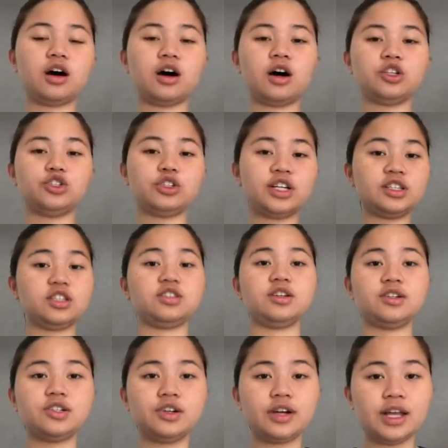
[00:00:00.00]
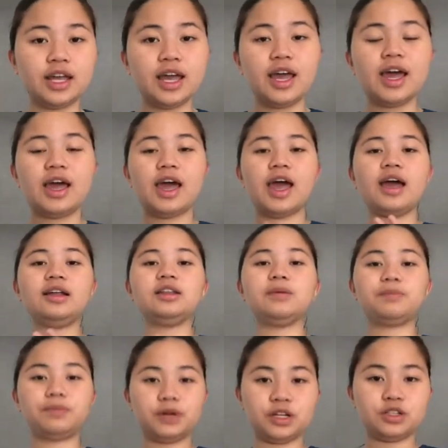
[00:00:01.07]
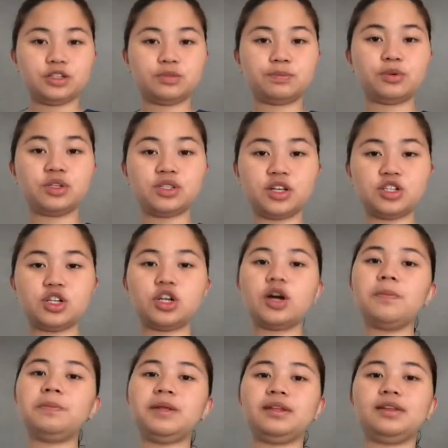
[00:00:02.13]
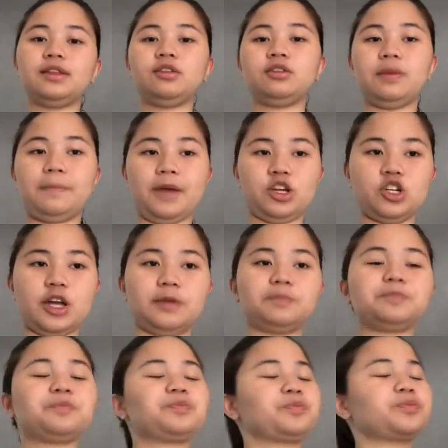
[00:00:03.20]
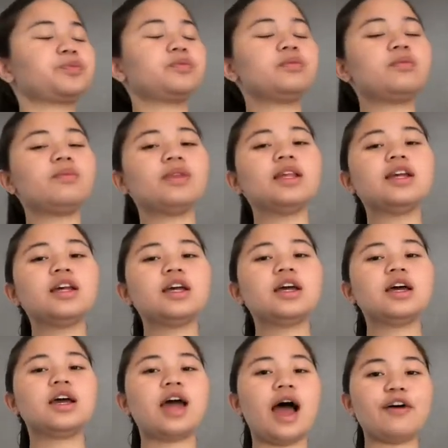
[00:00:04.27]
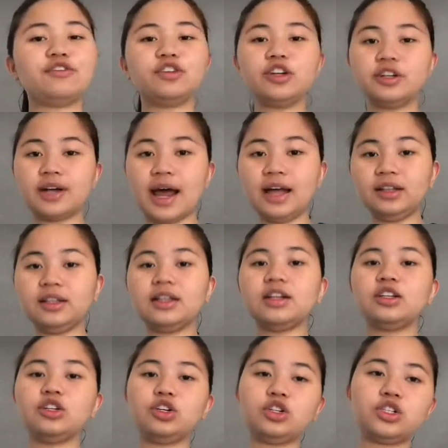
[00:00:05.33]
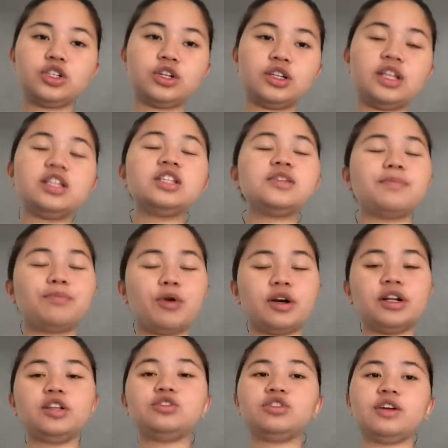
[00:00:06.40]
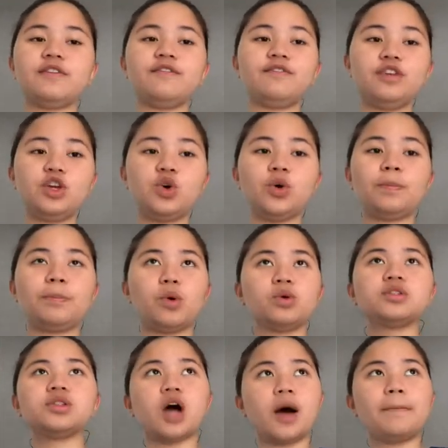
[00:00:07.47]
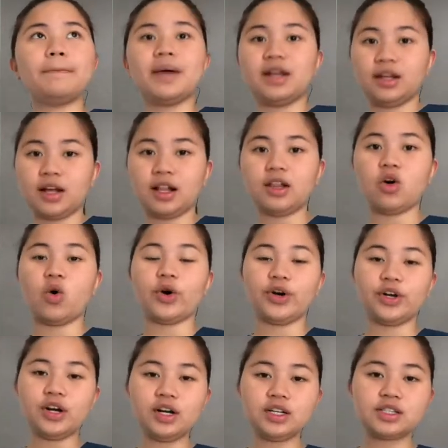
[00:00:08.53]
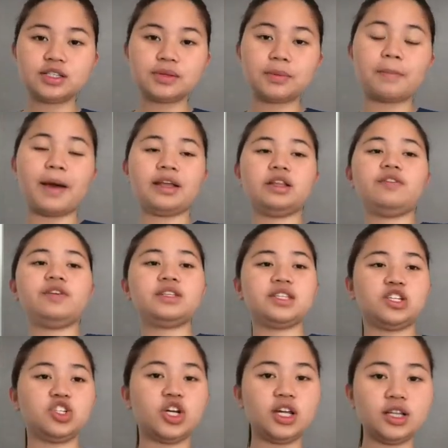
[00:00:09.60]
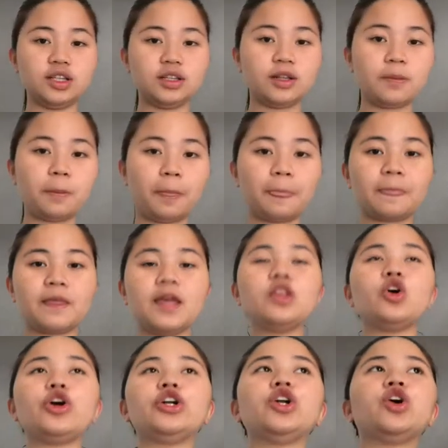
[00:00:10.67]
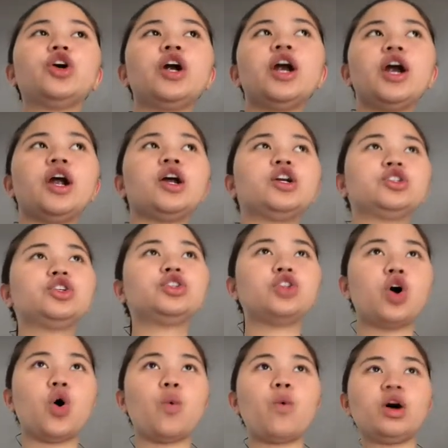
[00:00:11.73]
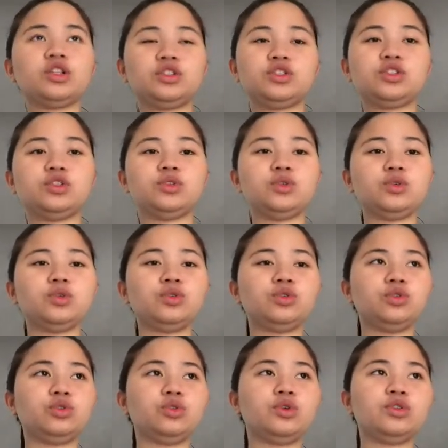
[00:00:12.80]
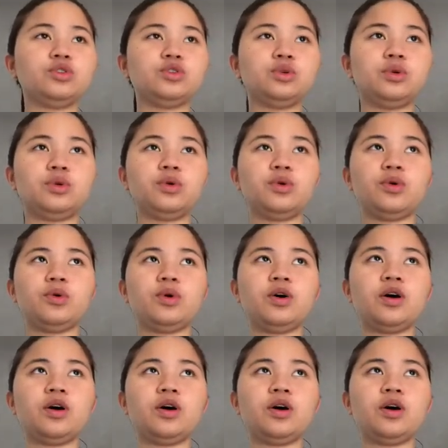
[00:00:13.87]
during the surgery, and the procedure completed to the patient. After that, it is important to review post-op medical orders by the physician in order to know what to do